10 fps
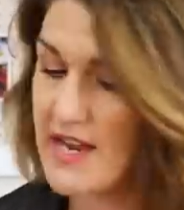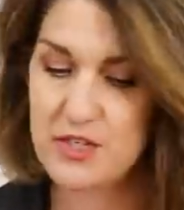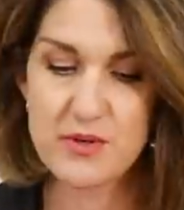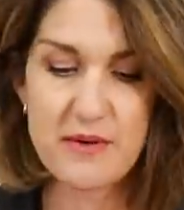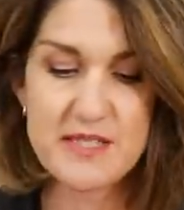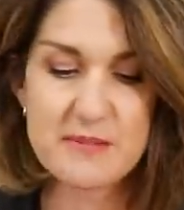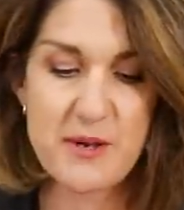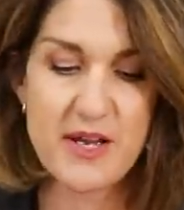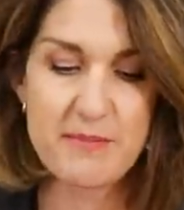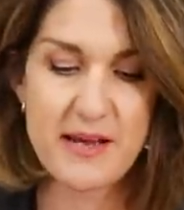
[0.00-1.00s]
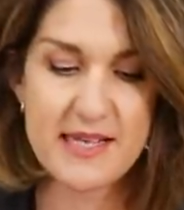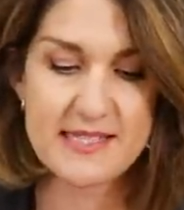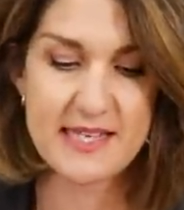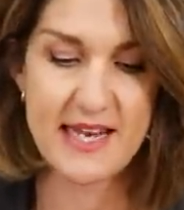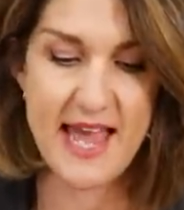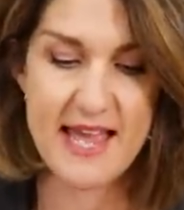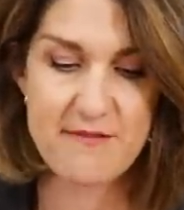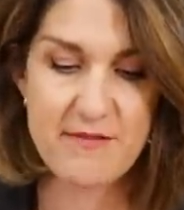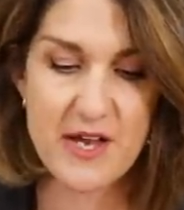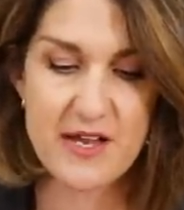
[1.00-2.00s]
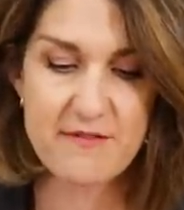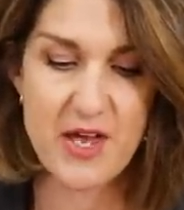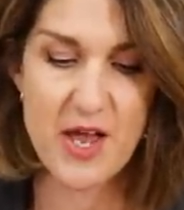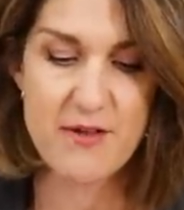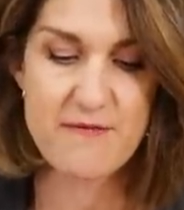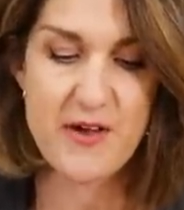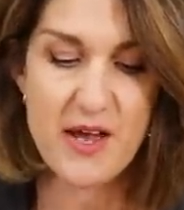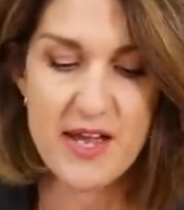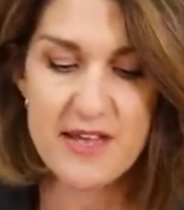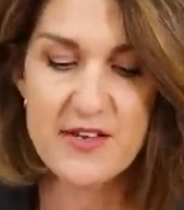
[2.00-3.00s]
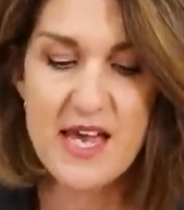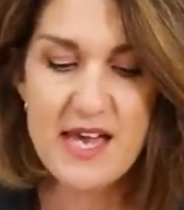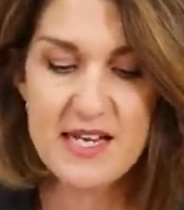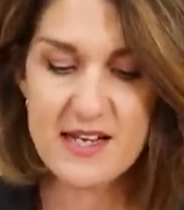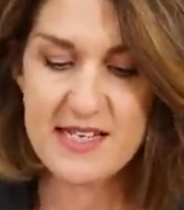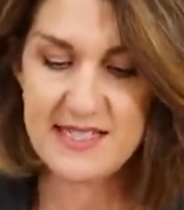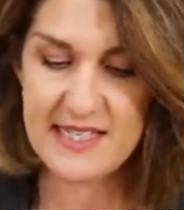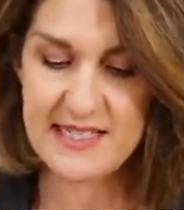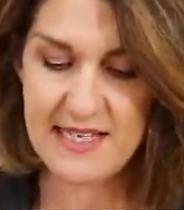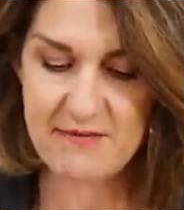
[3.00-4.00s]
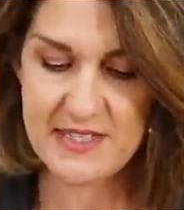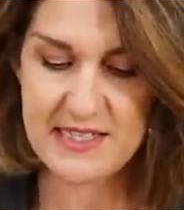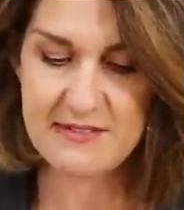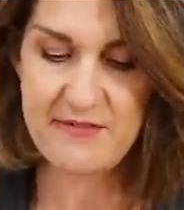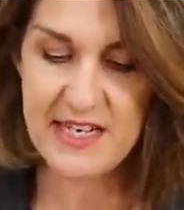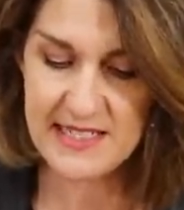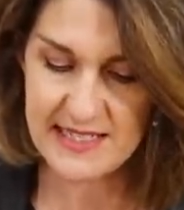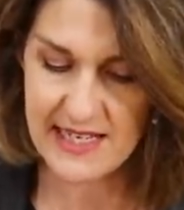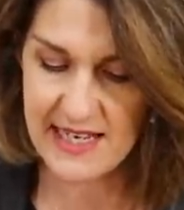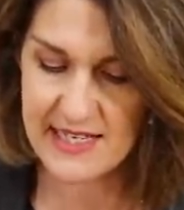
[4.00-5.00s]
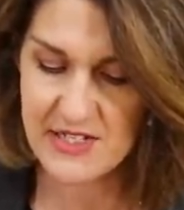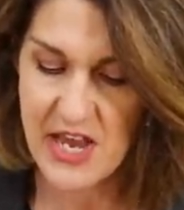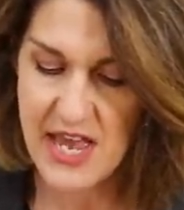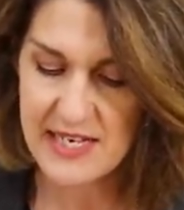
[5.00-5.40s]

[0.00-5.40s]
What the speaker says: retro inspired pattern 8505, 1970s vintage.